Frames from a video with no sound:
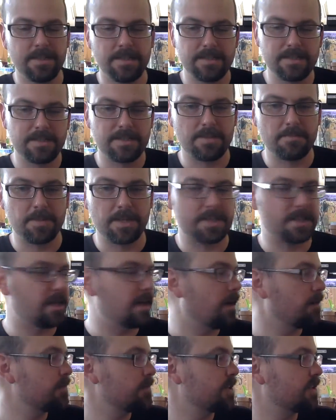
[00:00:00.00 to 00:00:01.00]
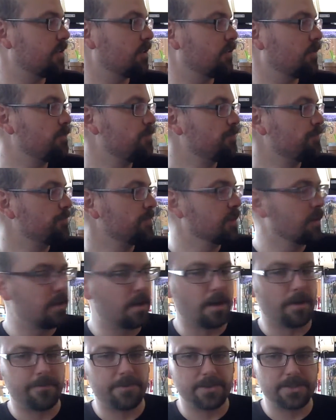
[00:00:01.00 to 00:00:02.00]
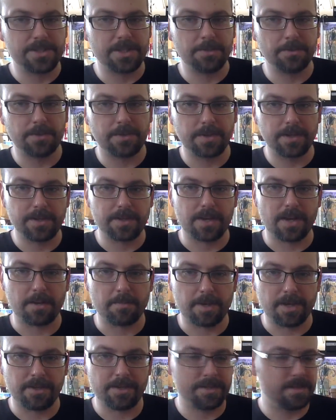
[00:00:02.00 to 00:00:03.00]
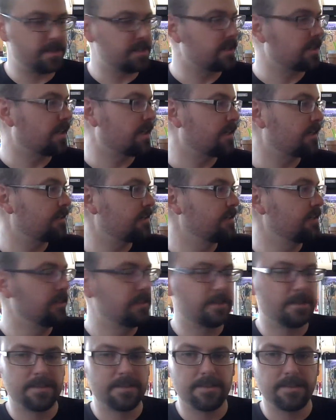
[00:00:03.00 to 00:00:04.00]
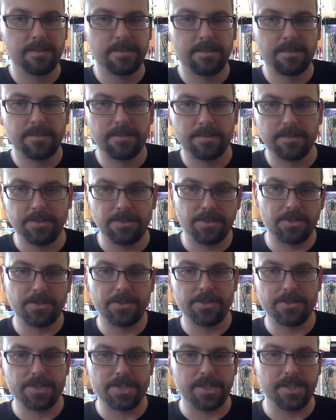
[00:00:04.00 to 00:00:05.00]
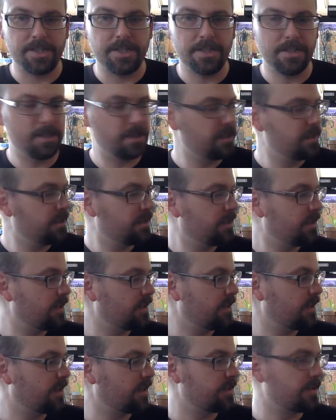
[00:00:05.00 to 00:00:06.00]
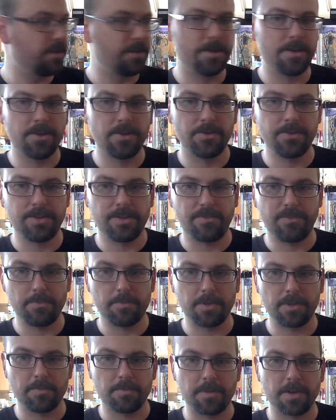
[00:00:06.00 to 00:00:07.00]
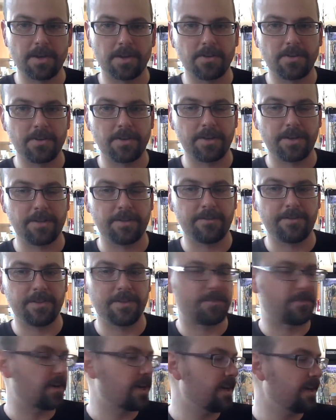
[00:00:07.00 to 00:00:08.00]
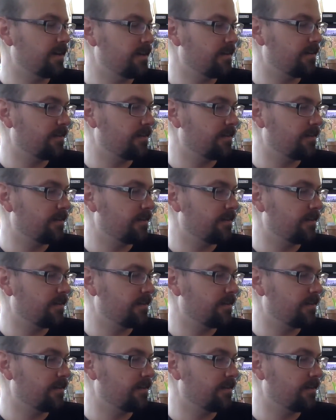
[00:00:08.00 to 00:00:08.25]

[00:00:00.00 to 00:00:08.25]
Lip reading: just to mix it up. So first thing we're going to talk about is you know your G, and you know that if you put a bar chord on the 5th fret,